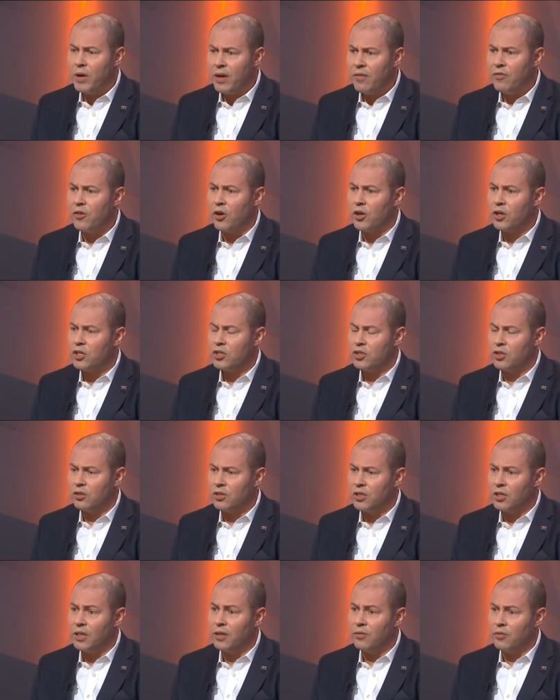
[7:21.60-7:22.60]
we're focused
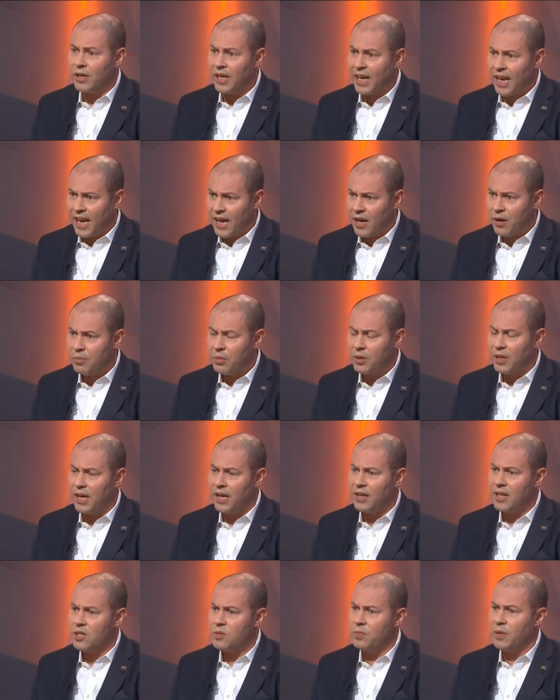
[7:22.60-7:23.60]
on delivering our
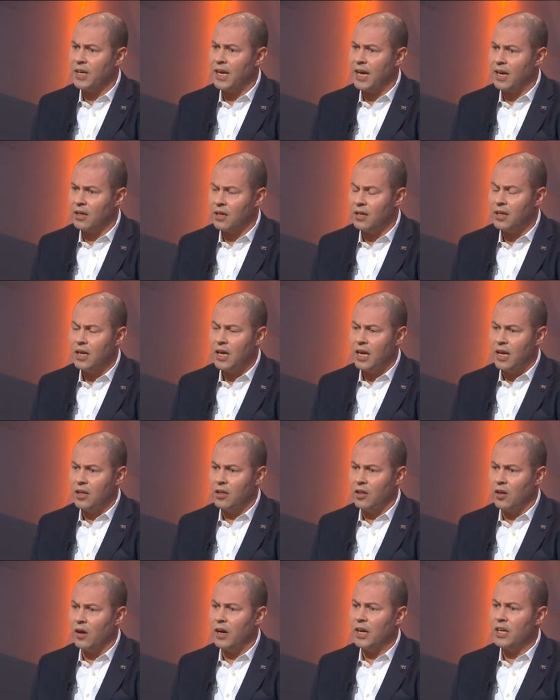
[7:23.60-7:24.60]
plan that's been
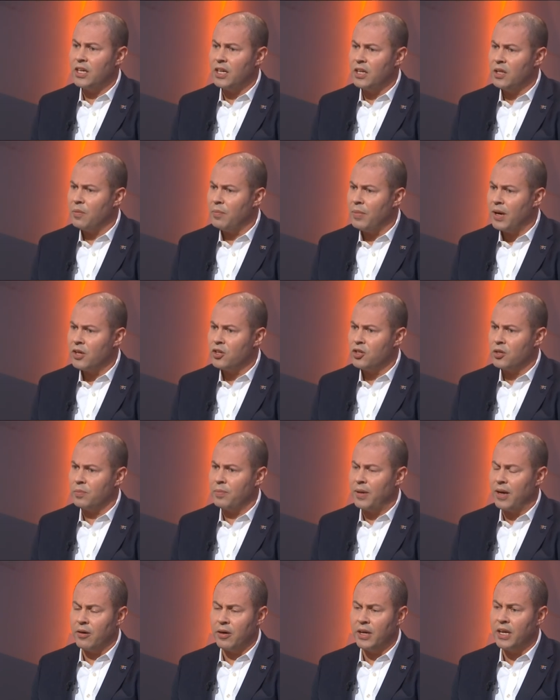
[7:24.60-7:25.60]
outlined in the
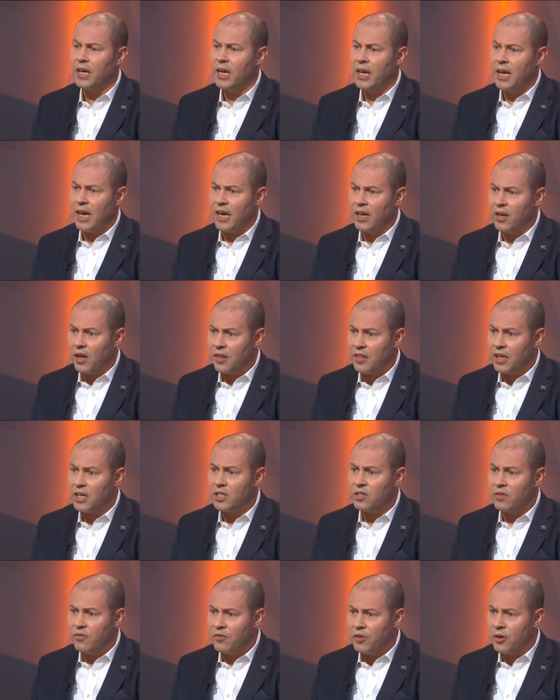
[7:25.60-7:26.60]
budget, Barrie, and I think
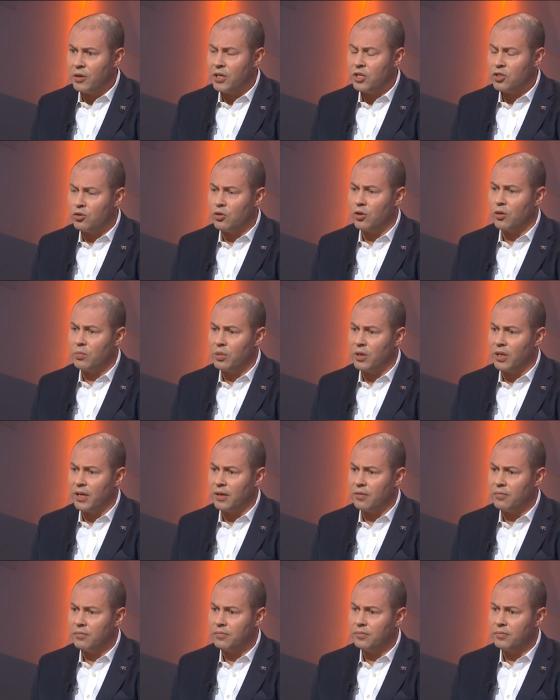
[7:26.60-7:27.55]
it's a very strong plan.